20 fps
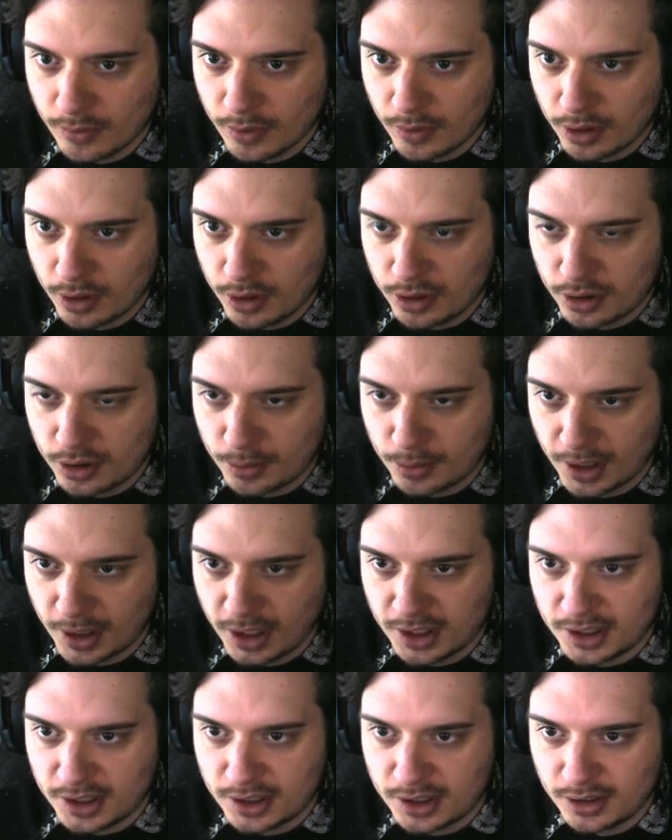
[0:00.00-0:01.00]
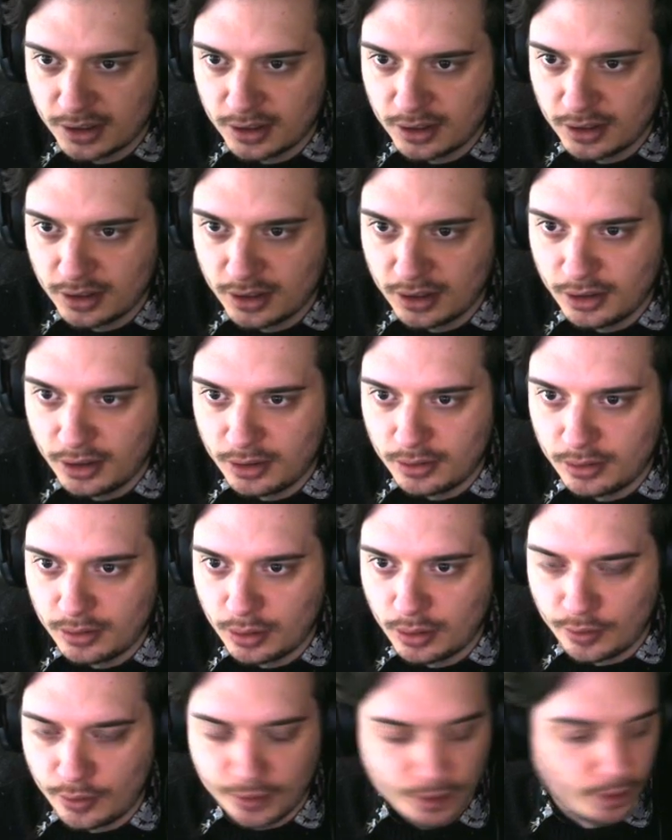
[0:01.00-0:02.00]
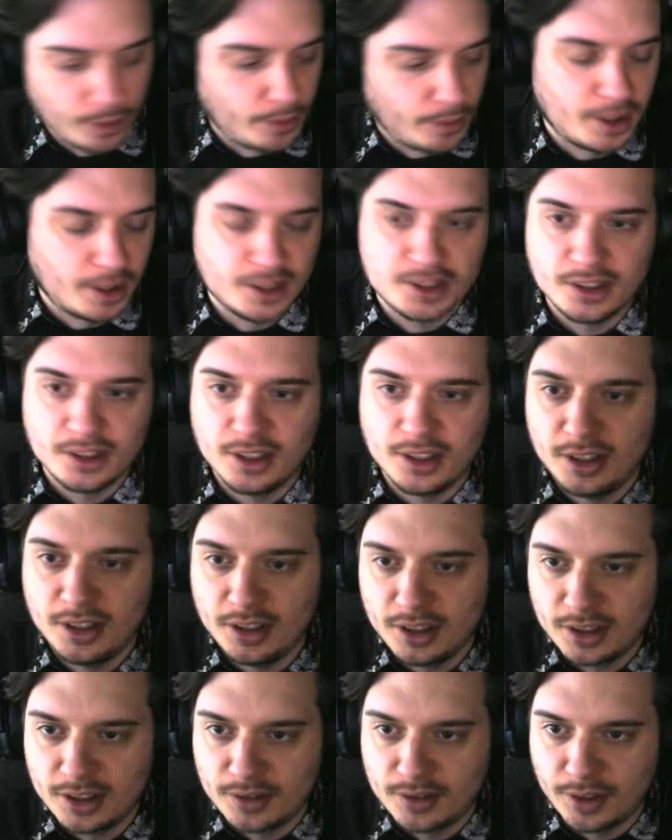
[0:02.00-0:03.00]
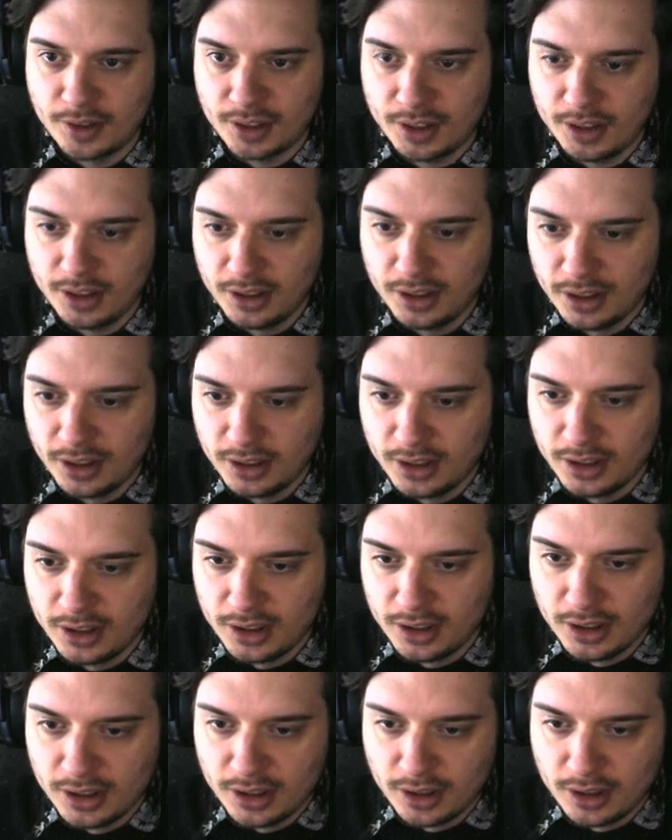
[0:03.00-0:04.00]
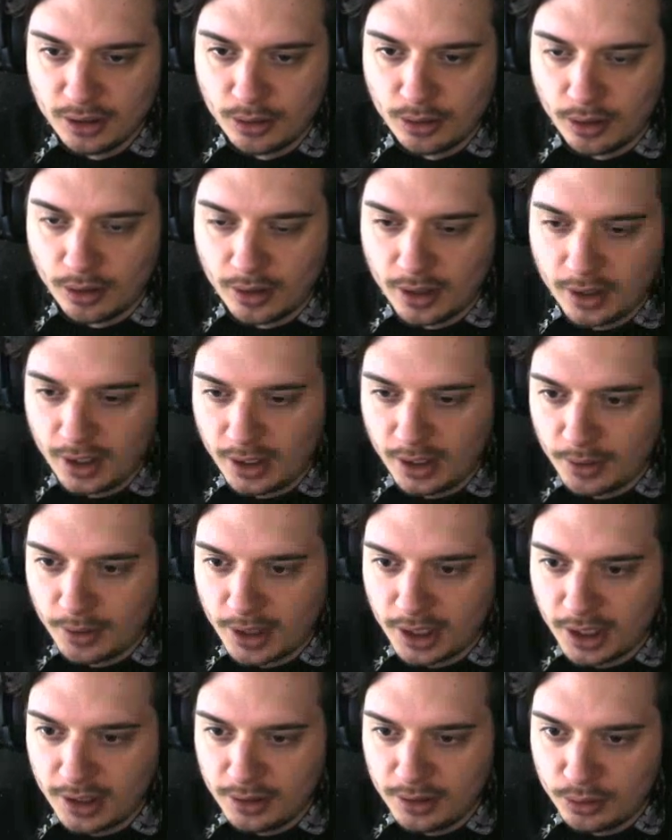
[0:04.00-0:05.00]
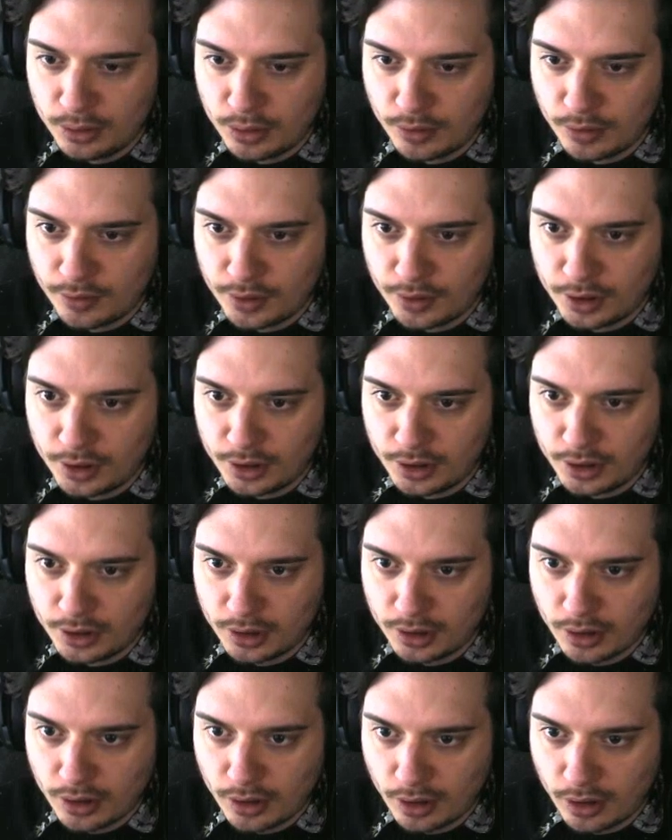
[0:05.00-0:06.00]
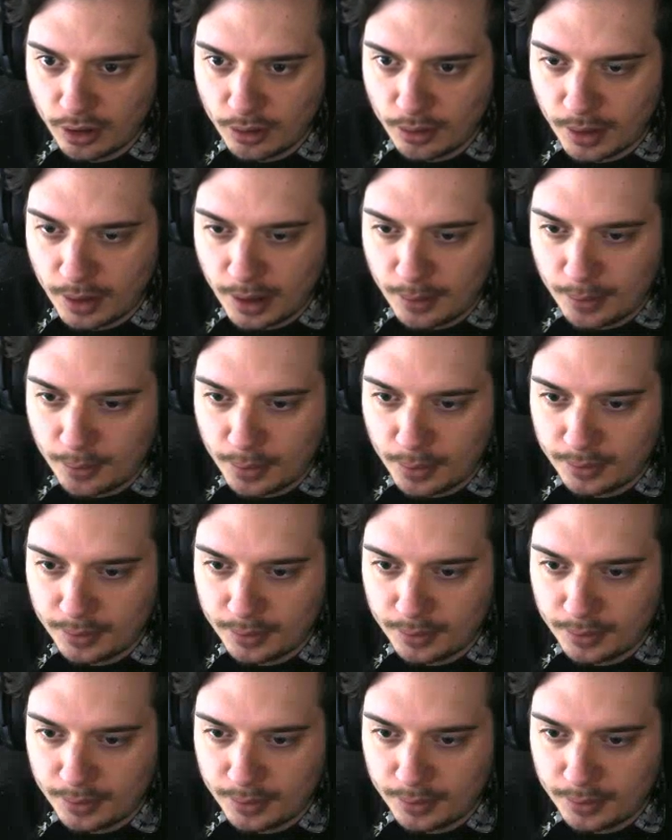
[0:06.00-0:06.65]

do something that's, you know, over the horizon line, that's fine. Cool, and now we can do converter, color ramp.